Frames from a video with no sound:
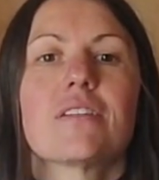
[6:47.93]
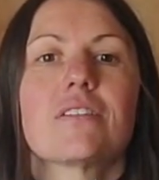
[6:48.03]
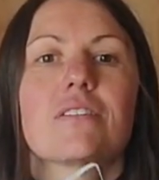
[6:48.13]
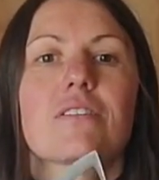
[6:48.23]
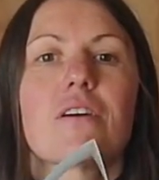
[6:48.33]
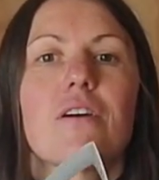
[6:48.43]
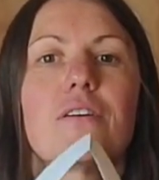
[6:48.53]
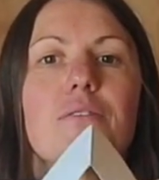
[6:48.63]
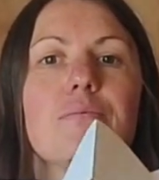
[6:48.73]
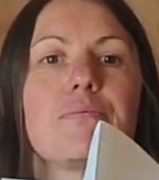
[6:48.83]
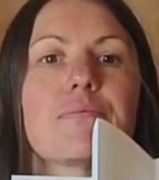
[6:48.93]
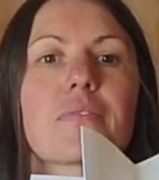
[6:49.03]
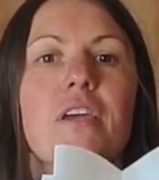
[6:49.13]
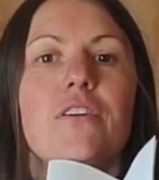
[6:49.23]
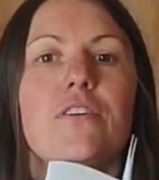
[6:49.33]
So
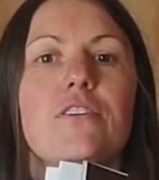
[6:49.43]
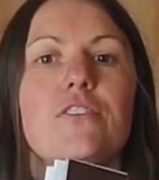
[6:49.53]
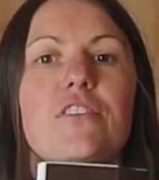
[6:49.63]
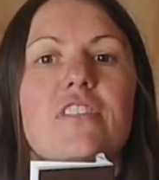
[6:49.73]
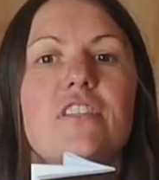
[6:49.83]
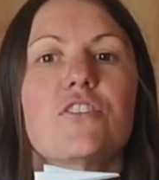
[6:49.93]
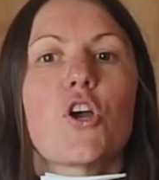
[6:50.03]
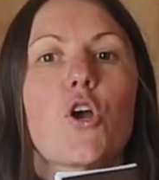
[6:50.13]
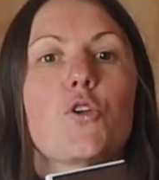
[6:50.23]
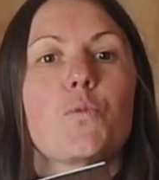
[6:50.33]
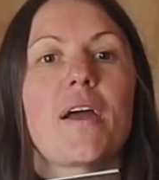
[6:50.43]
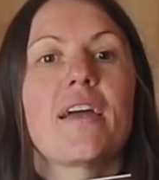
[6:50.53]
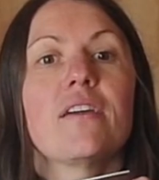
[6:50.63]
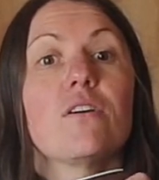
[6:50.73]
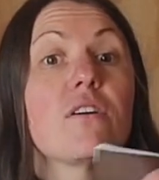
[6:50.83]
you can do this in your own
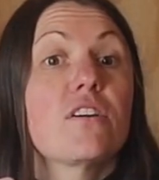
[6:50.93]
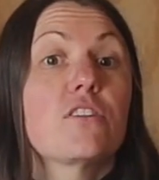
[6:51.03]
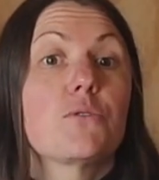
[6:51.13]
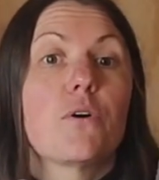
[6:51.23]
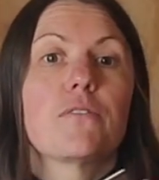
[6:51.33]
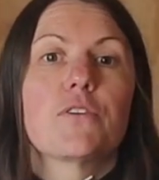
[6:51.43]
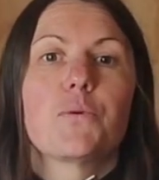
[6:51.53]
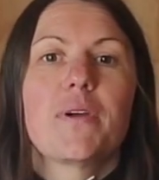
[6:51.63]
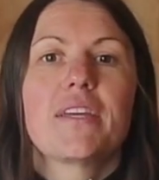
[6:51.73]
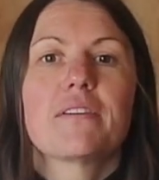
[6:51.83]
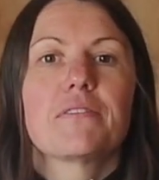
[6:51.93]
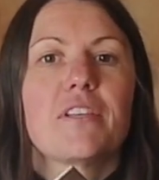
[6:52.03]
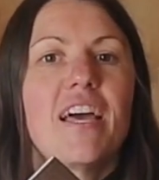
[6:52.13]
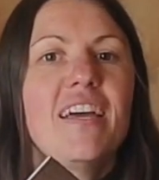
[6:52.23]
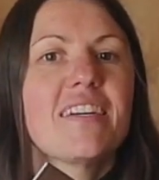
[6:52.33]
way. You could do it over a week if you
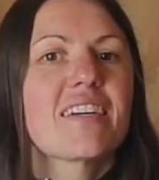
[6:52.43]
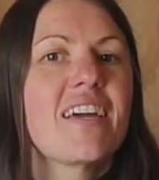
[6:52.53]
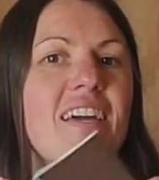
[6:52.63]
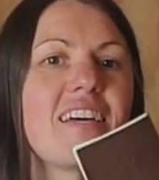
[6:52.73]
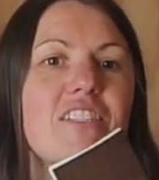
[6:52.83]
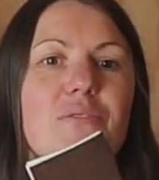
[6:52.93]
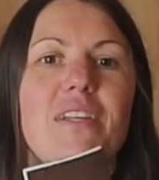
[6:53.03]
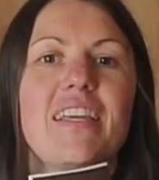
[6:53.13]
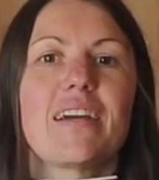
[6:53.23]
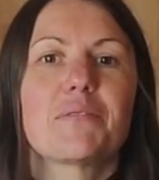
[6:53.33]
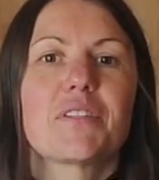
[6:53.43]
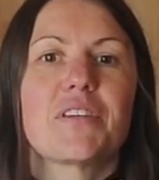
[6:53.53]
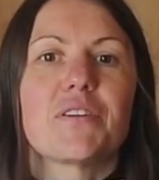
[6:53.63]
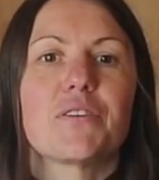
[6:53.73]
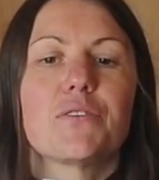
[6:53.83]
like. It's really up to
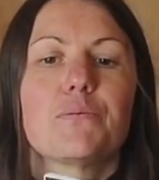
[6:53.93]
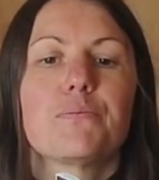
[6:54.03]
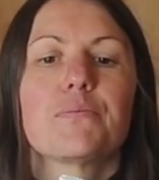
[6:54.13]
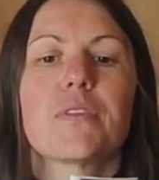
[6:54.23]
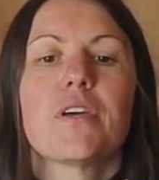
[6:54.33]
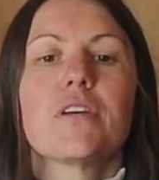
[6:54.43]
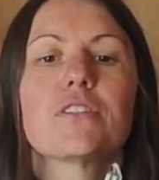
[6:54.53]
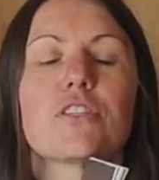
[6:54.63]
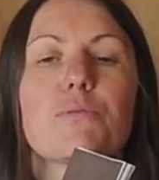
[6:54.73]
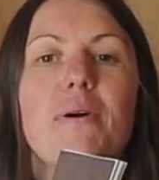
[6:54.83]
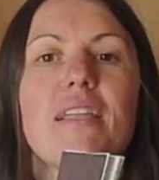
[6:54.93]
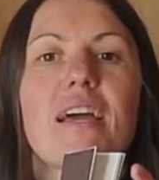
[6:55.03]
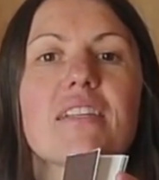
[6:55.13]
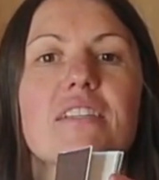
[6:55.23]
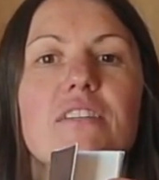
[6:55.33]
you. So you might
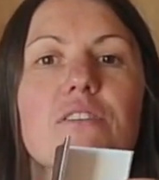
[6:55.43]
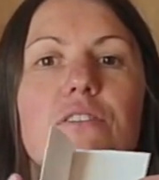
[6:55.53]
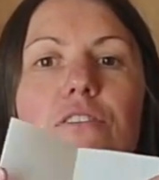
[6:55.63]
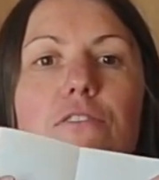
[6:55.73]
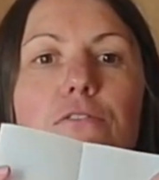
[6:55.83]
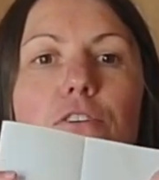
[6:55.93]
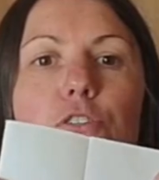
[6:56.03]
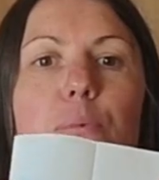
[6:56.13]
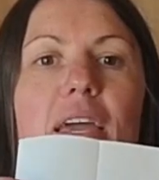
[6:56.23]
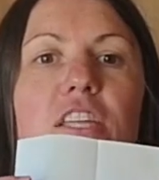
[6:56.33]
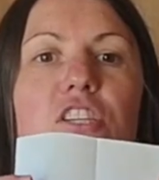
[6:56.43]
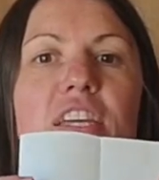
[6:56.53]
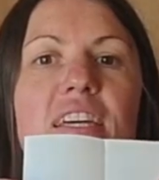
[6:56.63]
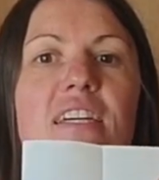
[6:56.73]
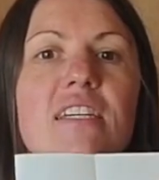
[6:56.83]
like to use your first page
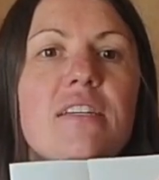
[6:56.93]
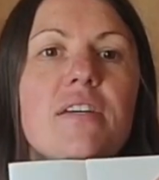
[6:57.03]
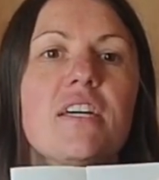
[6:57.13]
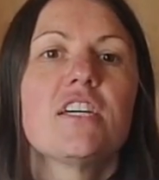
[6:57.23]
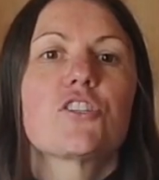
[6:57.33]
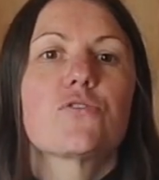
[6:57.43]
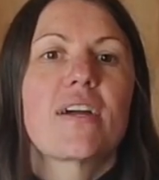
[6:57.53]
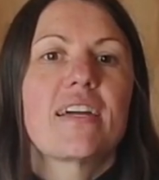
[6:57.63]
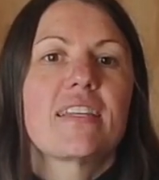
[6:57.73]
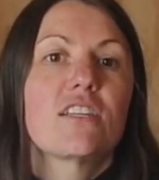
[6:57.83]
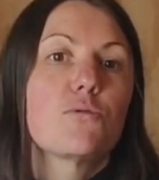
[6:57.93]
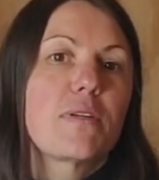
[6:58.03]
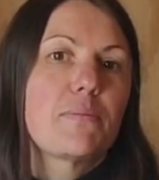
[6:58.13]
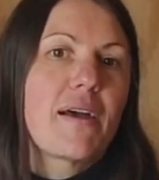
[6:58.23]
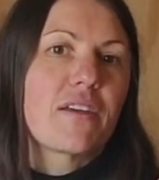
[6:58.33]
here to write a little bit
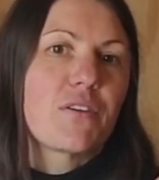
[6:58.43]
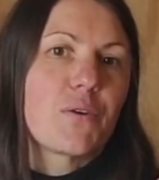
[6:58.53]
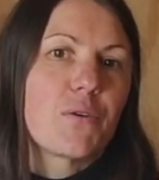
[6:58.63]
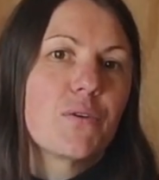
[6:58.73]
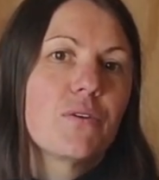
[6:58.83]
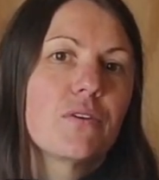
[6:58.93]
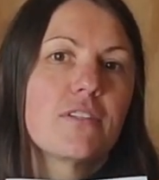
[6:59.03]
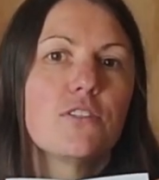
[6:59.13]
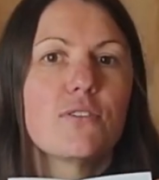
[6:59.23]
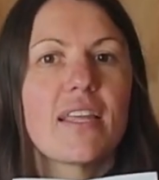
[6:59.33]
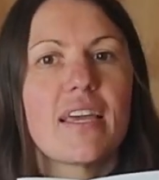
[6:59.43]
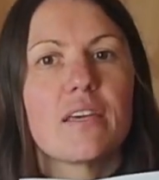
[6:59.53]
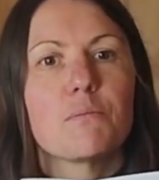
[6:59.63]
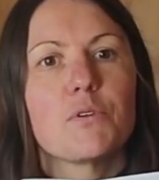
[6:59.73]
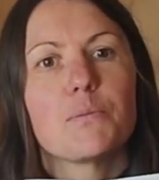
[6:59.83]
about you, your
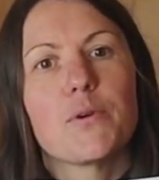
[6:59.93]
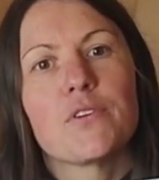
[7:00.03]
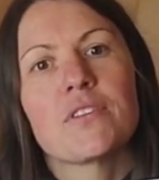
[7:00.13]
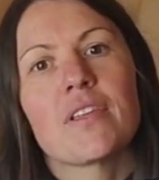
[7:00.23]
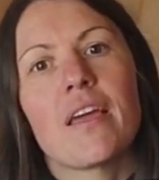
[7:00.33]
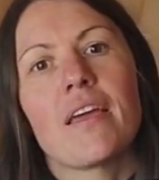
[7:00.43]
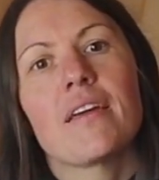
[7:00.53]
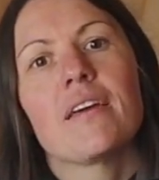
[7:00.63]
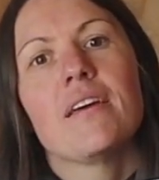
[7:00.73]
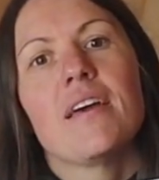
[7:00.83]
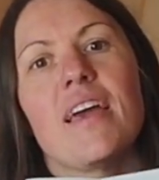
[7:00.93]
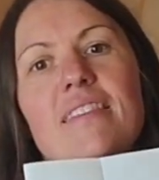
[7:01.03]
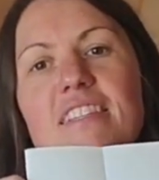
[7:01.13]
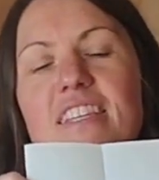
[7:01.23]
name, your birthday, and the